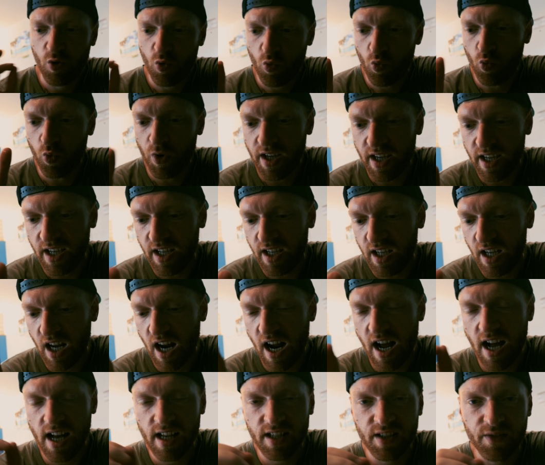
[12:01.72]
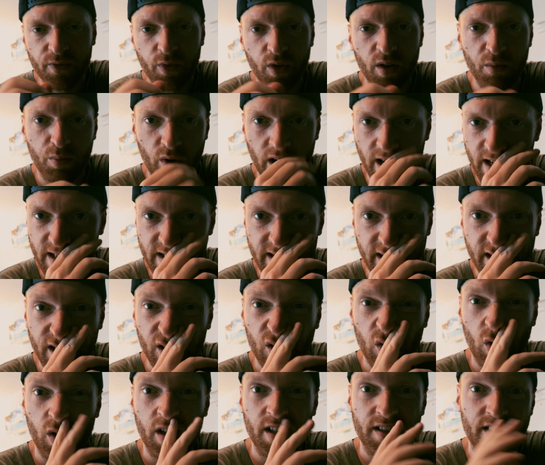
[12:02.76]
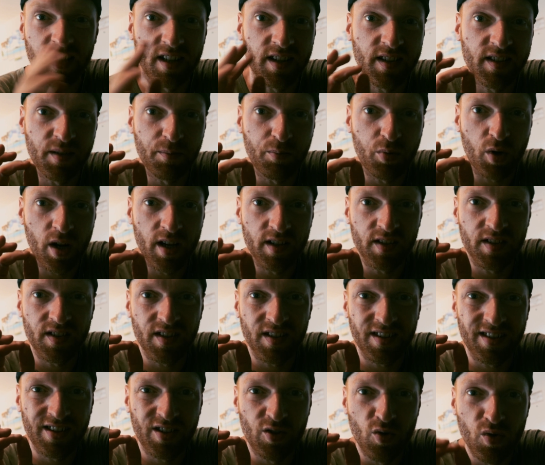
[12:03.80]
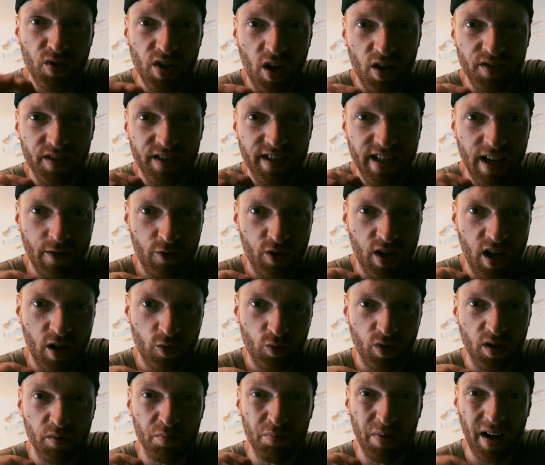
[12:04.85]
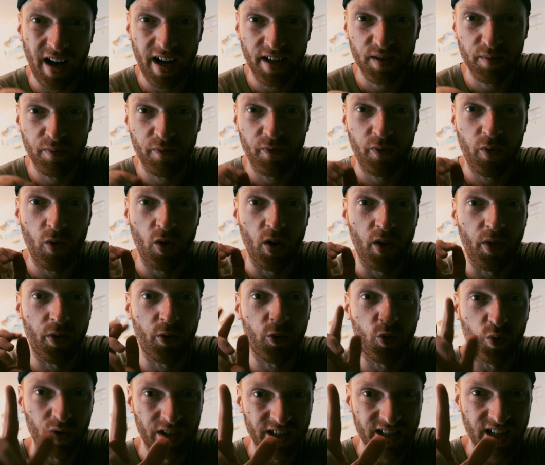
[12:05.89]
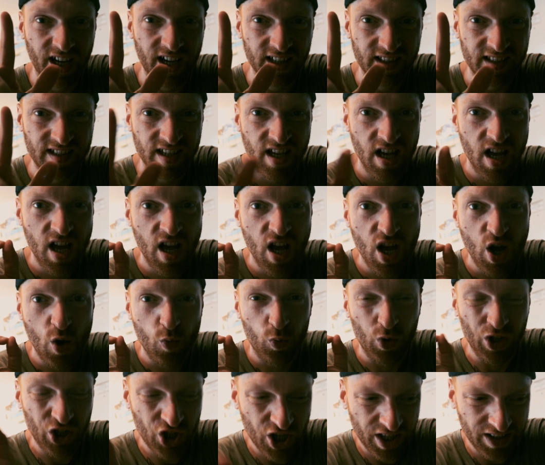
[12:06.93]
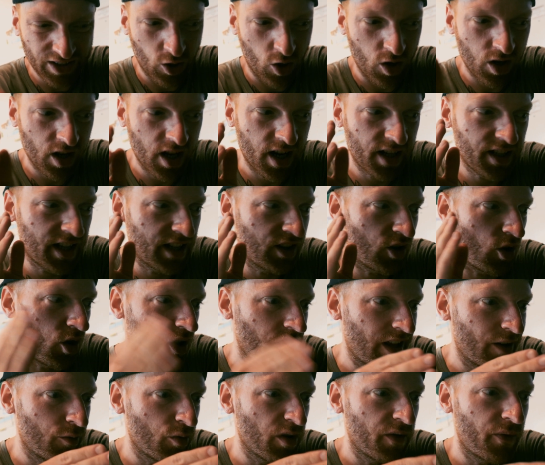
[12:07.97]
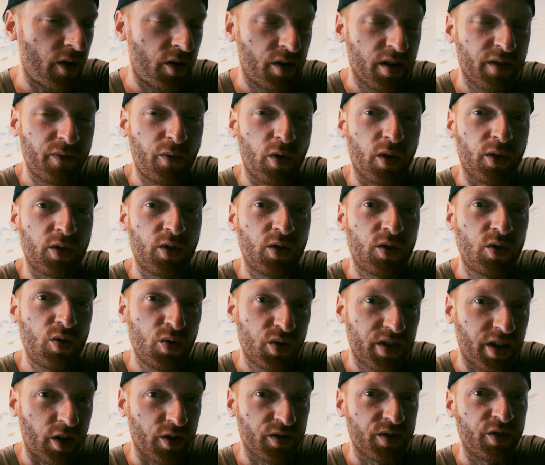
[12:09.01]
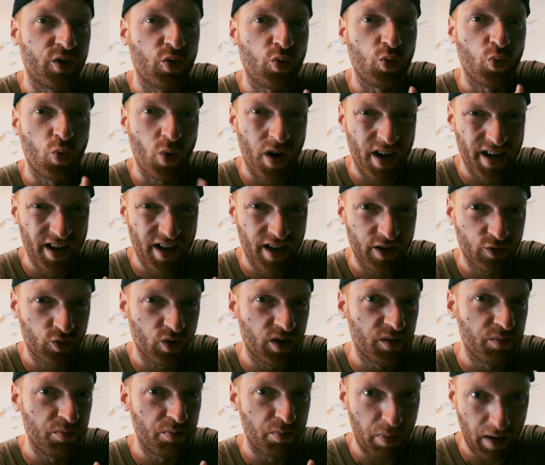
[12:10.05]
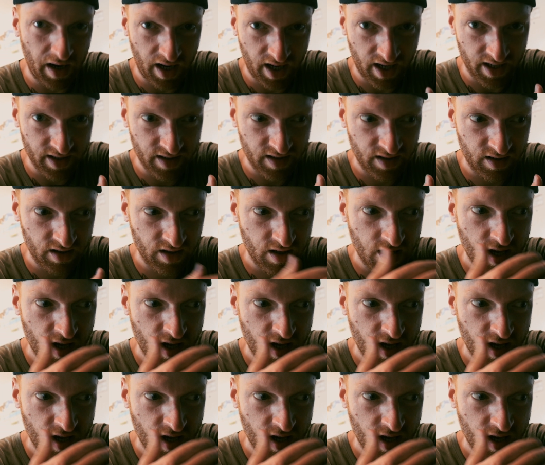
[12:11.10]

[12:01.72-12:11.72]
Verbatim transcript: We asked for the price and he told us that the price 2,700 baht for three nights. We checked it online and online we found it for 2,100 baht.